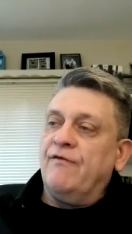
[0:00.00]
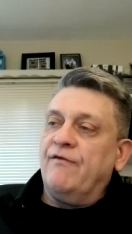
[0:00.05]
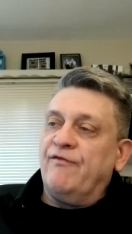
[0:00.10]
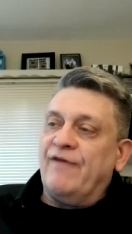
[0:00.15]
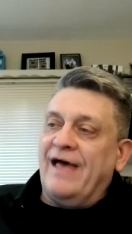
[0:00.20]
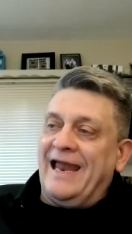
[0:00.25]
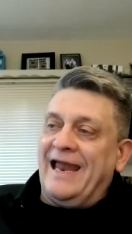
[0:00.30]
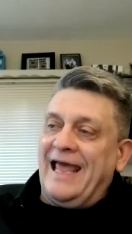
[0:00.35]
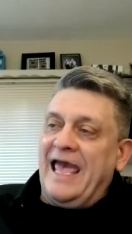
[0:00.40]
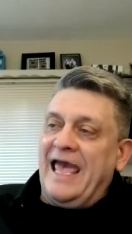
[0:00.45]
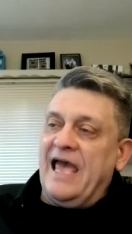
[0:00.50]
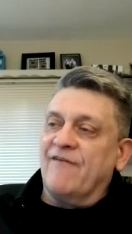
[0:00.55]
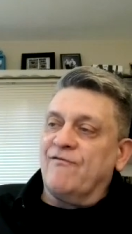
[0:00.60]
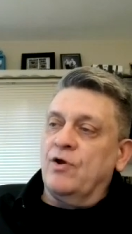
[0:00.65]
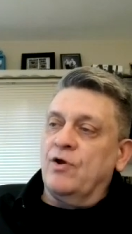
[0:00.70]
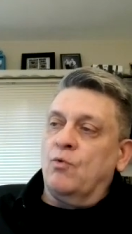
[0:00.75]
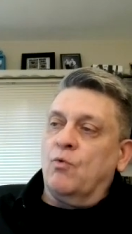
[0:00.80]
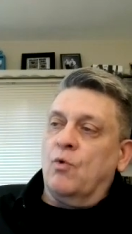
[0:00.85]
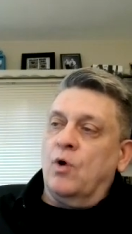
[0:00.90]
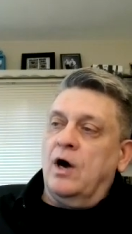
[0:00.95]
that
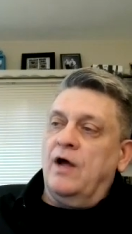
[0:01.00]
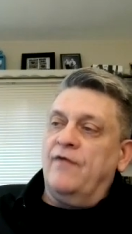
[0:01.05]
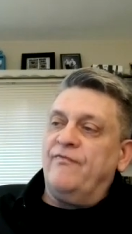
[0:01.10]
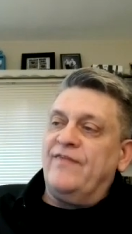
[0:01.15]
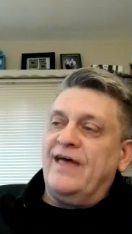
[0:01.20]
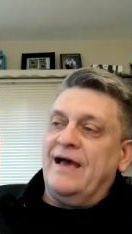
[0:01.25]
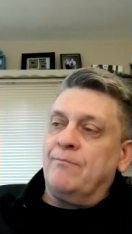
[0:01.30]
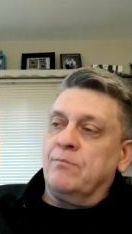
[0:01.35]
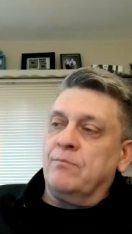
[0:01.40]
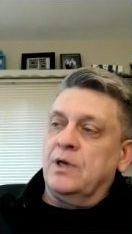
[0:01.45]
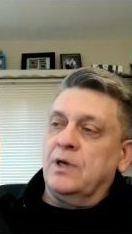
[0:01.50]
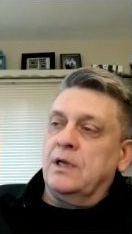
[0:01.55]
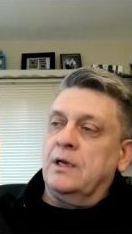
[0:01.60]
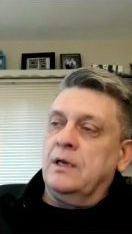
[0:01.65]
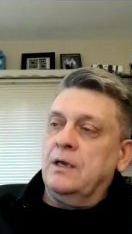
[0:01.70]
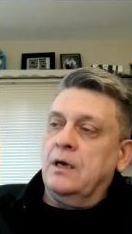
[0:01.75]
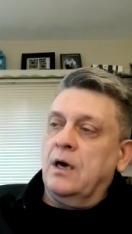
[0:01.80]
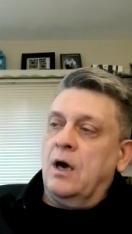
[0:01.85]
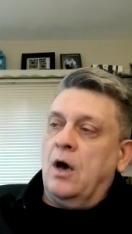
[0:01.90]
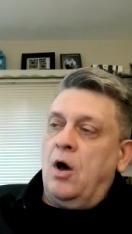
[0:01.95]
everyone that
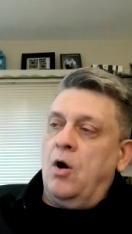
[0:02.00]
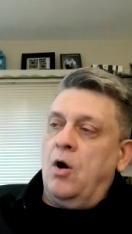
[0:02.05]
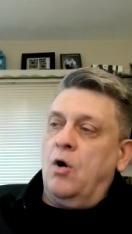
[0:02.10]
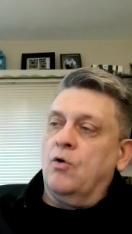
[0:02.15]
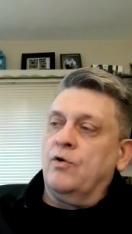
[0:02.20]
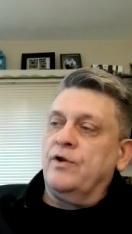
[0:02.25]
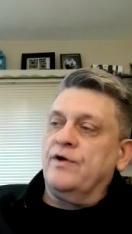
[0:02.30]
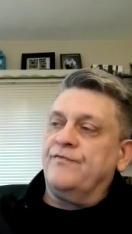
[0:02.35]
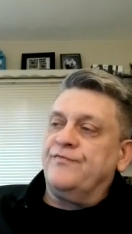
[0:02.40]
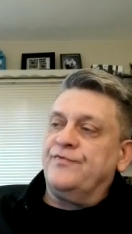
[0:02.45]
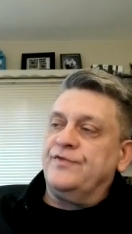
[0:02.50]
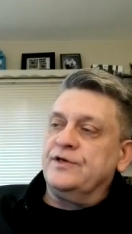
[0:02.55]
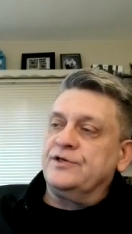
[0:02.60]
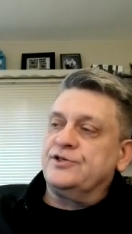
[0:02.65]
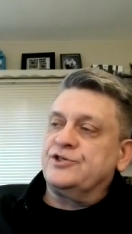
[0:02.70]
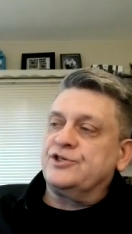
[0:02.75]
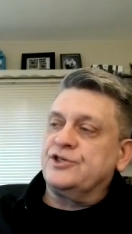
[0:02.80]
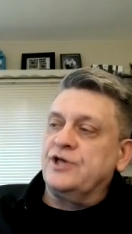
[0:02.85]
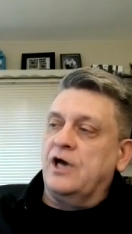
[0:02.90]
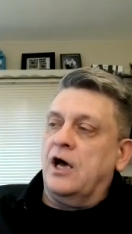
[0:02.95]
beholdeth the
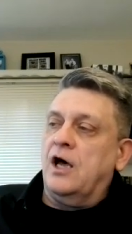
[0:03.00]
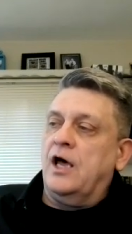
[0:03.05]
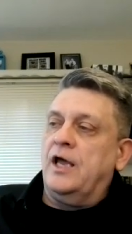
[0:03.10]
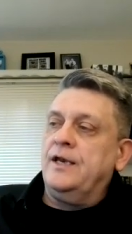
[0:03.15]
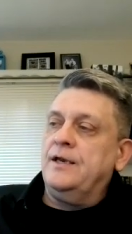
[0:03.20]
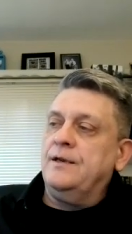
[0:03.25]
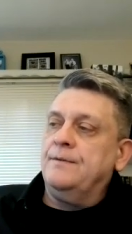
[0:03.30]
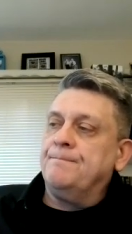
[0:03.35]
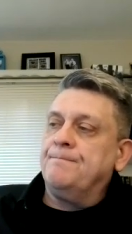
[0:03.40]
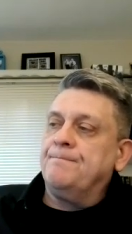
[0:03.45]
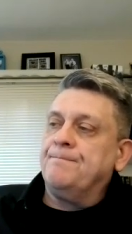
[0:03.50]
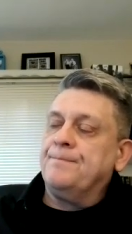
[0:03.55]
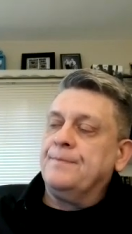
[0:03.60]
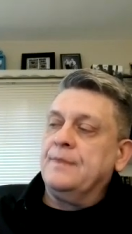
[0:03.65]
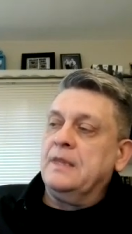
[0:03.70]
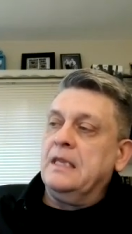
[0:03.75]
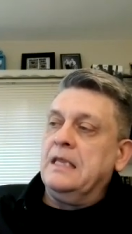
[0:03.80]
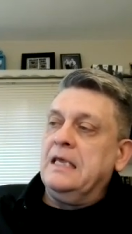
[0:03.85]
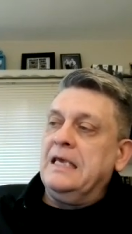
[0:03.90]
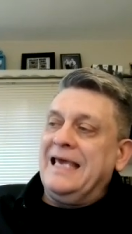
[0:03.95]
Son
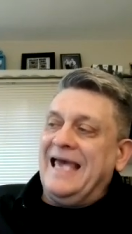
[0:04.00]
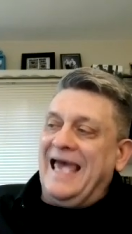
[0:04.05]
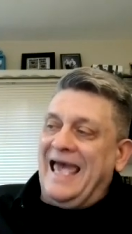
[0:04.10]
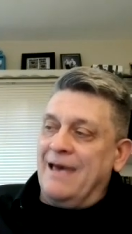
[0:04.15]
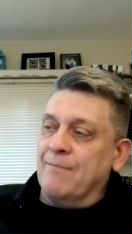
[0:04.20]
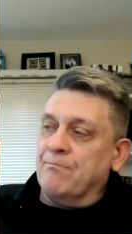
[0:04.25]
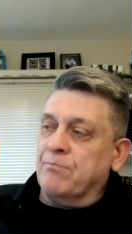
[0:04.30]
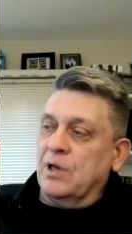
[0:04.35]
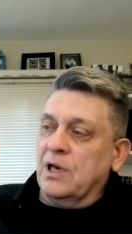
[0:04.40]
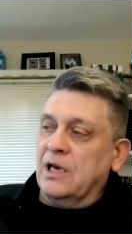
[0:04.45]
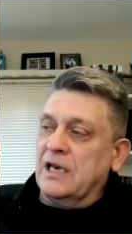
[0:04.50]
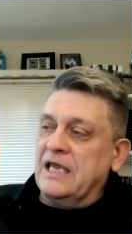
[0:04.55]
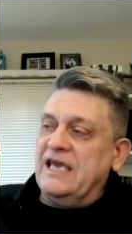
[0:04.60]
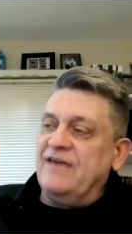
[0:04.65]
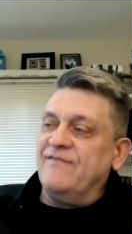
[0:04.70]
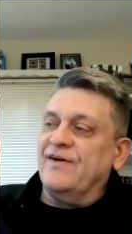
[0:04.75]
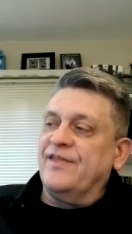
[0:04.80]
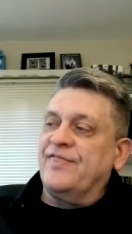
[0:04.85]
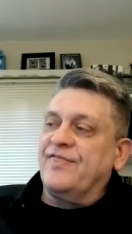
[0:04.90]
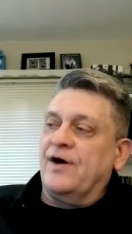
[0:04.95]
and
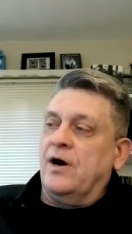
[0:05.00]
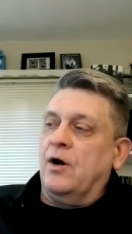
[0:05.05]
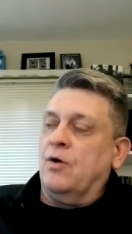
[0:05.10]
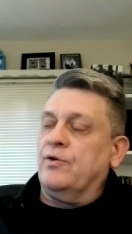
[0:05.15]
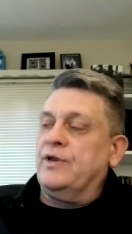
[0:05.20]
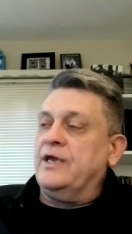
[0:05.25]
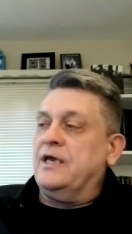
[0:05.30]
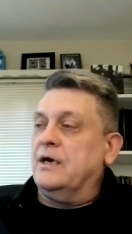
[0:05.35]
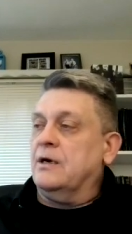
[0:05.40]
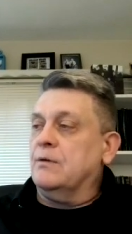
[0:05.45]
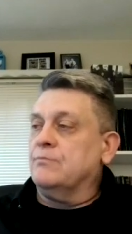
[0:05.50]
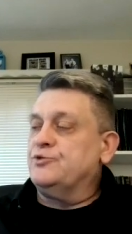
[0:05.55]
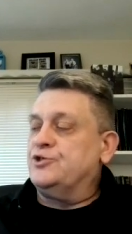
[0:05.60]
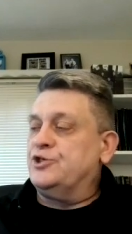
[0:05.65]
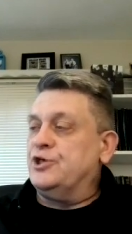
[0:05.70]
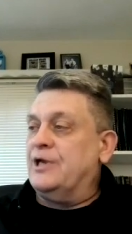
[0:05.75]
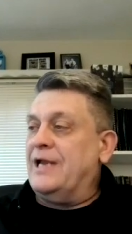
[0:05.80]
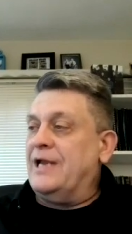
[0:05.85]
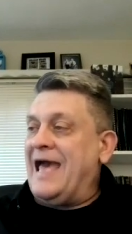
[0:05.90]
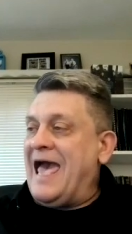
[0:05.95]
believeth on him
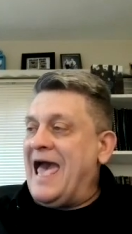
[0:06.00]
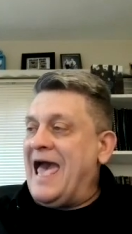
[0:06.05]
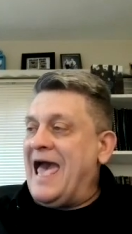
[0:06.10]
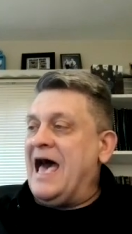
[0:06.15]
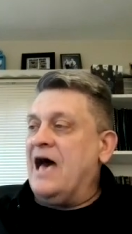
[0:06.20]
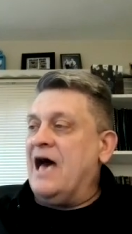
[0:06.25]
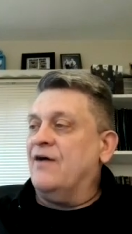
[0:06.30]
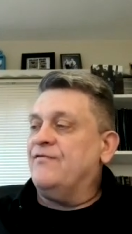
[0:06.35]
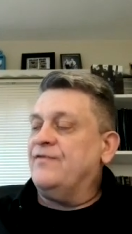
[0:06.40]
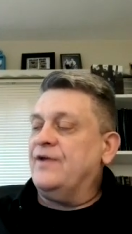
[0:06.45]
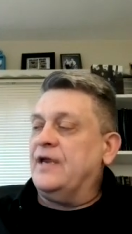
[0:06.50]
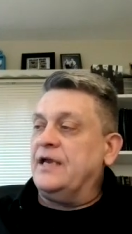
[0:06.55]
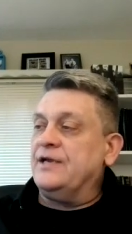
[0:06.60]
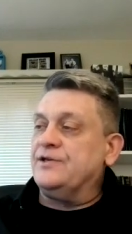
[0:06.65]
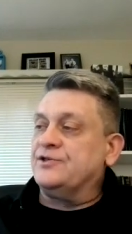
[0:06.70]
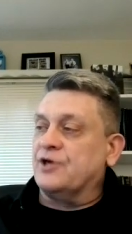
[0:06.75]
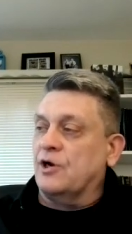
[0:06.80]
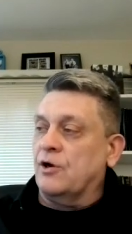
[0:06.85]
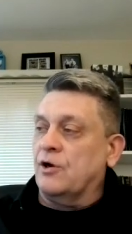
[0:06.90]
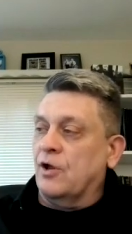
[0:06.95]
should have
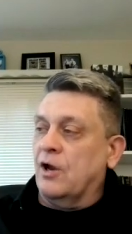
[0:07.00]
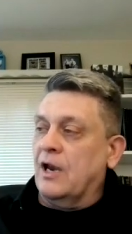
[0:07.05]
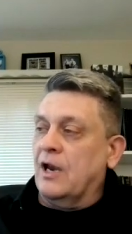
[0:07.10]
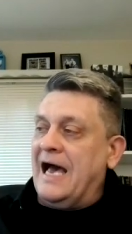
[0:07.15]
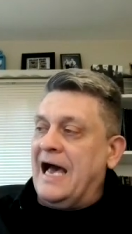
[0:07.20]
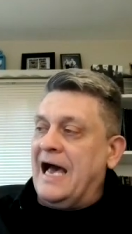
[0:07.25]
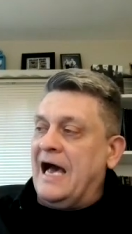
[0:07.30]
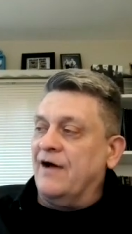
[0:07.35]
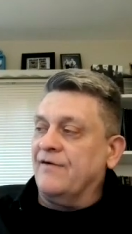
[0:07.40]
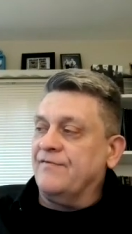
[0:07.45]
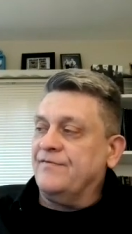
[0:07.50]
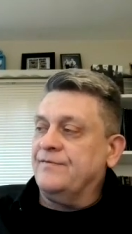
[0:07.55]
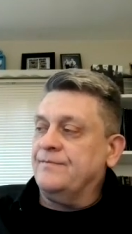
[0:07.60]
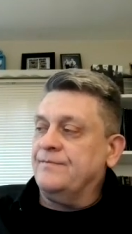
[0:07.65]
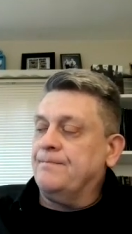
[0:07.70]
eternal life,